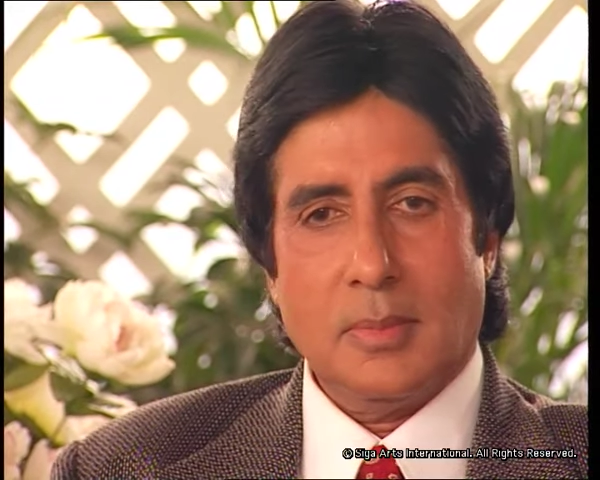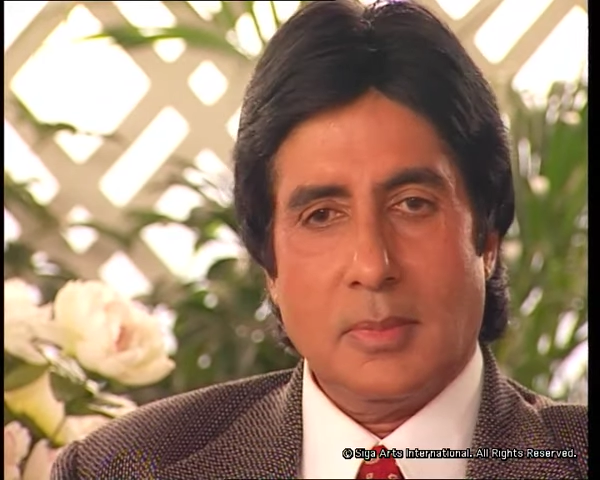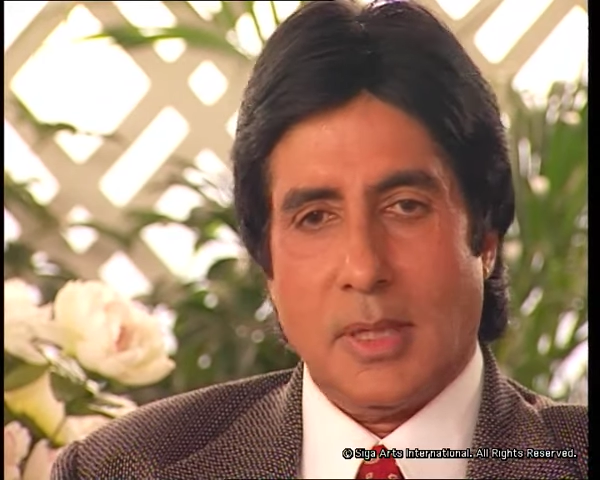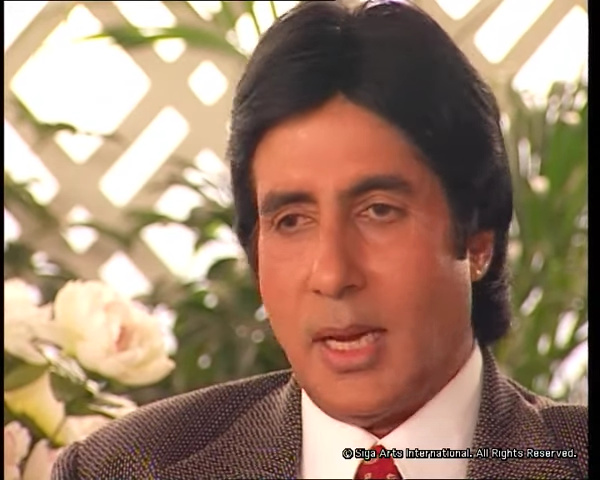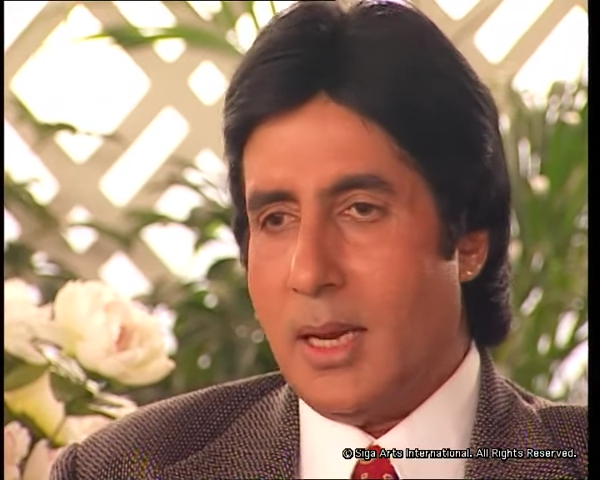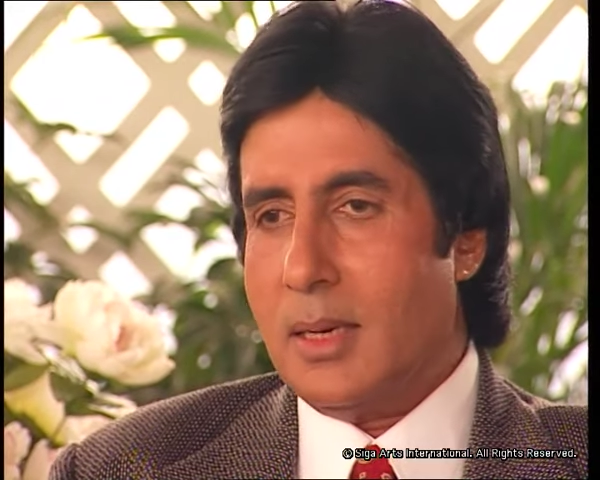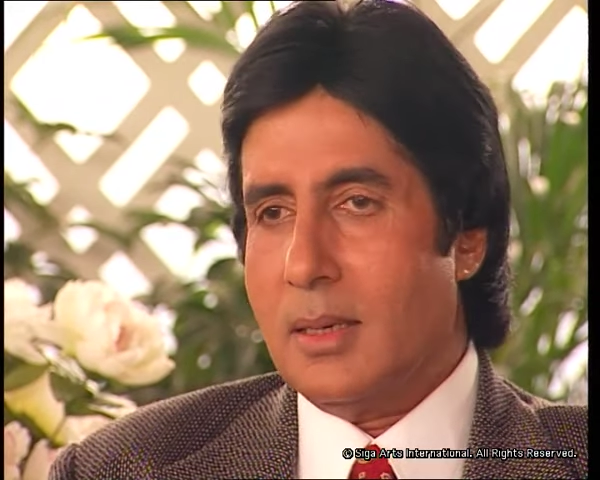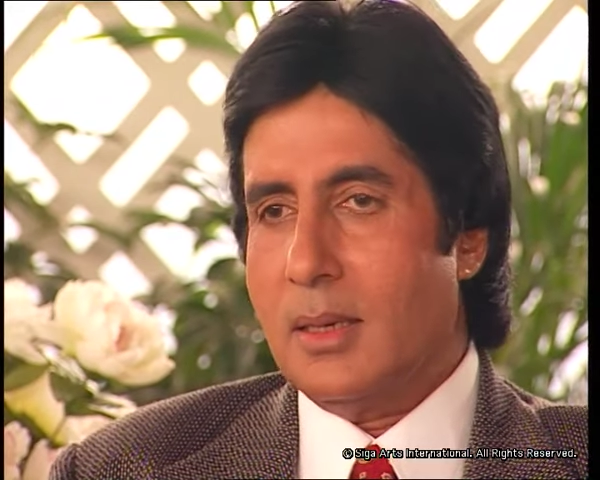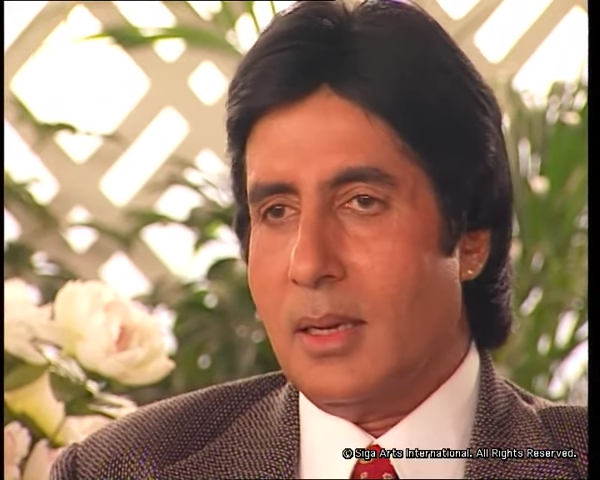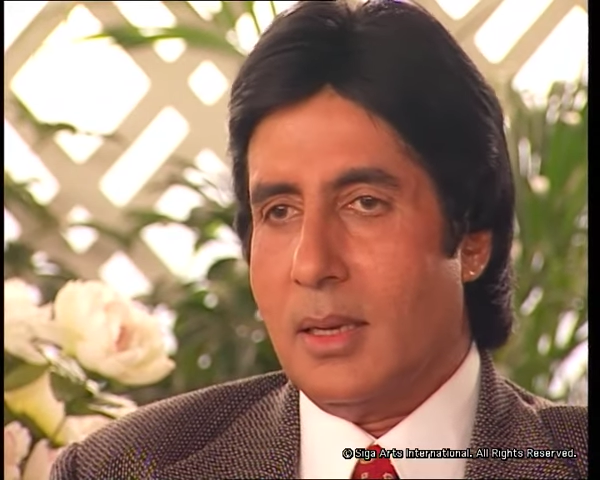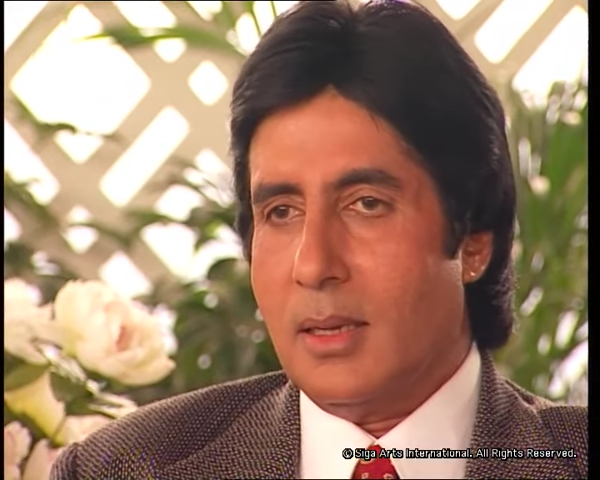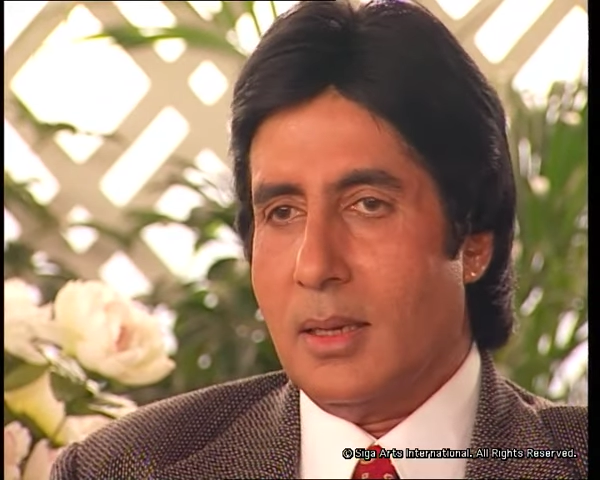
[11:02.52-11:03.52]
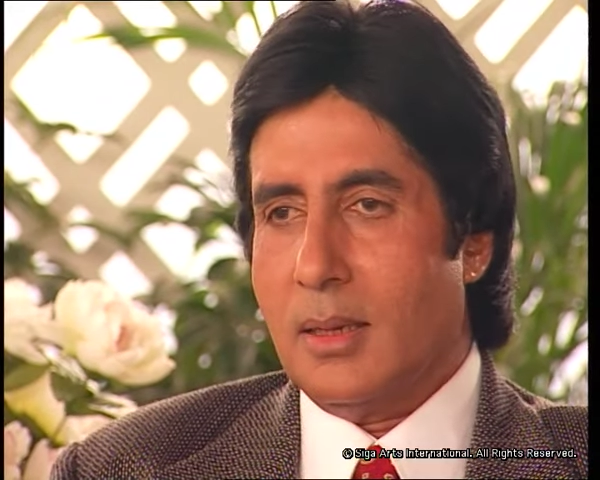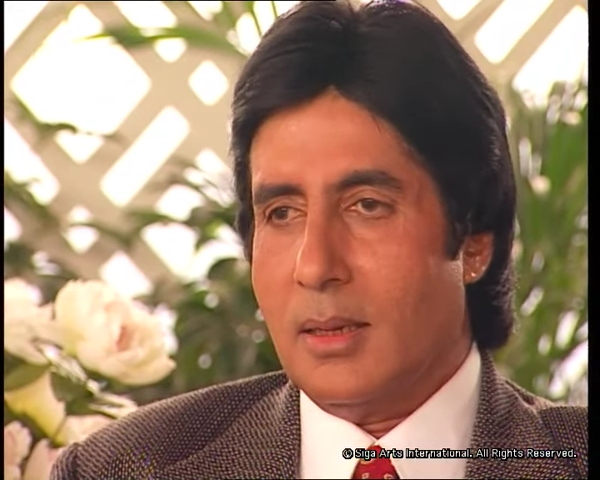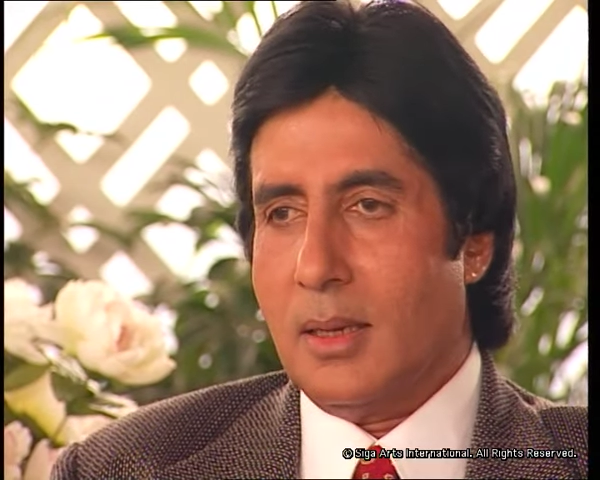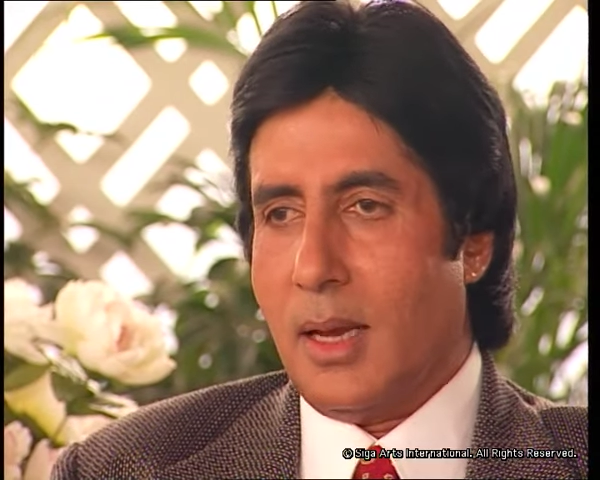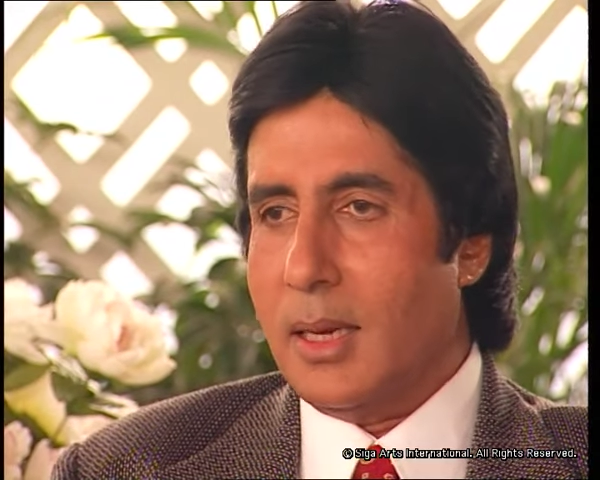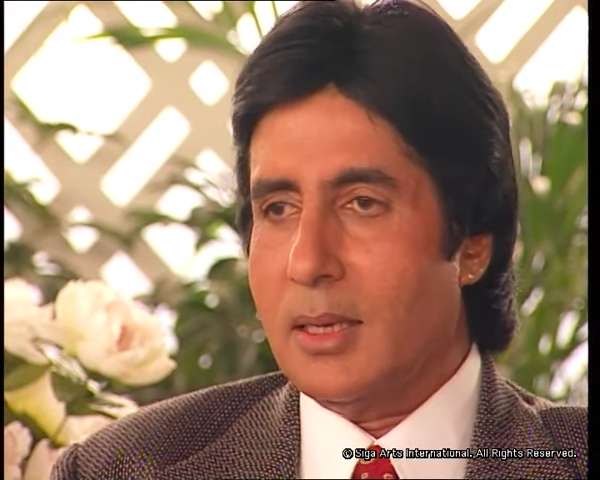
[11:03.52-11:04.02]
"Dad, uh,
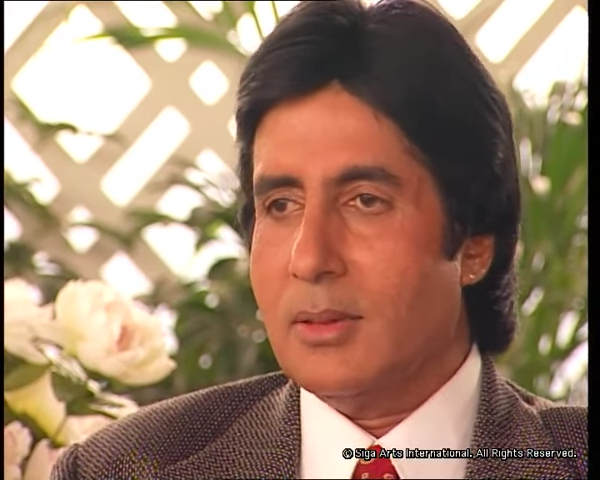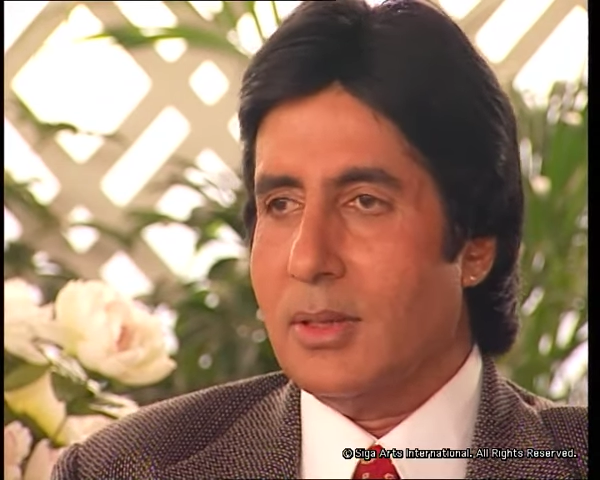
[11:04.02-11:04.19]
hang in